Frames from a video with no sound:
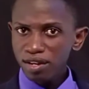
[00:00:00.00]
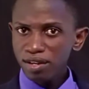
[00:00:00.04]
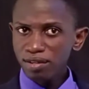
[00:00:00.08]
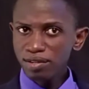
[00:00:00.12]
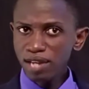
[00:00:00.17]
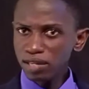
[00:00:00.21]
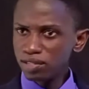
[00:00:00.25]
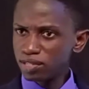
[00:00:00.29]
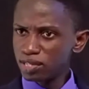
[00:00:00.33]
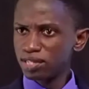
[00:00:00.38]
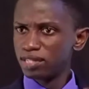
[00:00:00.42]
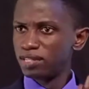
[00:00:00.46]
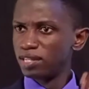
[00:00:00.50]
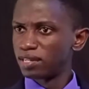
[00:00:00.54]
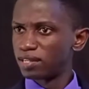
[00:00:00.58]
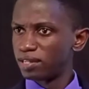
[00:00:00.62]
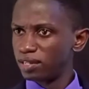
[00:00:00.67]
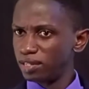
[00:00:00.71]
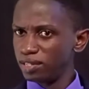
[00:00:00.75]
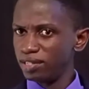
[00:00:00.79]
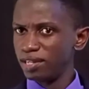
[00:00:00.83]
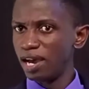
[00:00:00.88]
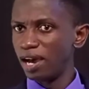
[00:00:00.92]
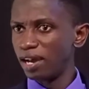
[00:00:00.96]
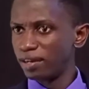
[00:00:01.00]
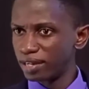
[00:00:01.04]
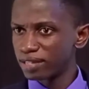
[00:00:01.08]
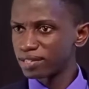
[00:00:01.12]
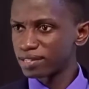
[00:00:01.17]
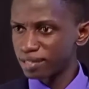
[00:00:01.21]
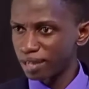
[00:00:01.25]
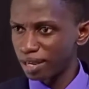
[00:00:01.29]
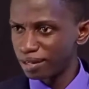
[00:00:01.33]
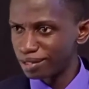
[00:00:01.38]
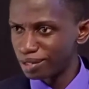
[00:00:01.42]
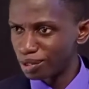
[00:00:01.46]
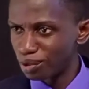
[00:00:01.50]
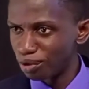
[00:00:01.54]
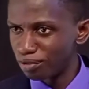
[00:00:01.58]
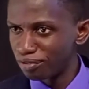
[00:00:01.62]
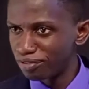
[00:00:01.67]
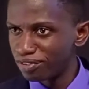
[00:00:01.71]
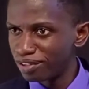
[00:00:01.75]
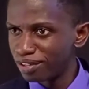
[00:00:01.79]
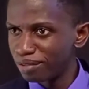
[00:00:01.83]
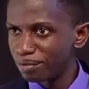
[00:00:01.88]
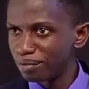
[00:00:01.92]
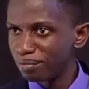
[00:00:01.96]
That is the clear understanding
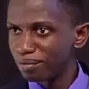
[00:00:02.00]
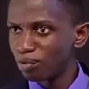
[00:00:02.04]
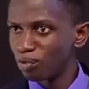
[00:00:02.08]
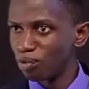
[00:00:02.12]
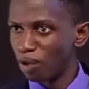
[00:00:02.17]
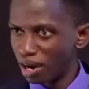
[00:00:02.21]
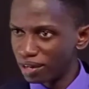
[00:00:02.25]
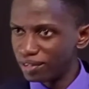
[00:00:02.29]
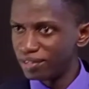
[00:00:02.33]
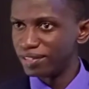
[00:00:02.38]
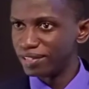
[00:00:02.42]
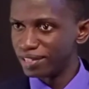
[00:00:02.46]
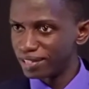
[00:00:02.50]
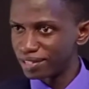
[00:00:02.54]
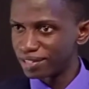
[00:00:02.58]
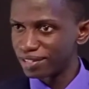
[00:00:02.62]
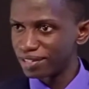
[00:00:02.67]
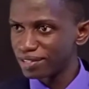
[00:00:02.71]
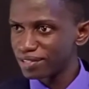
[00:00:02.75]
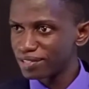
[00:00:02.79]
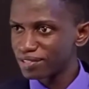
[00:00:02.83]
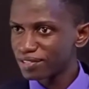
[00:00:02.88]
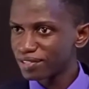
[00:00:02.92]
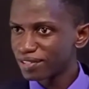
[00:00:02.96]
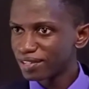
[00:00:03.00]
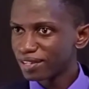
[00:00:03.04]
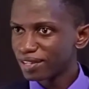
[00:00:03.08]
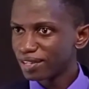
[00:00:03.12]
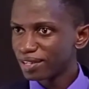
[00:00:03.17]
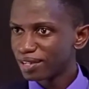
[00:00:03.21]
of the word in English.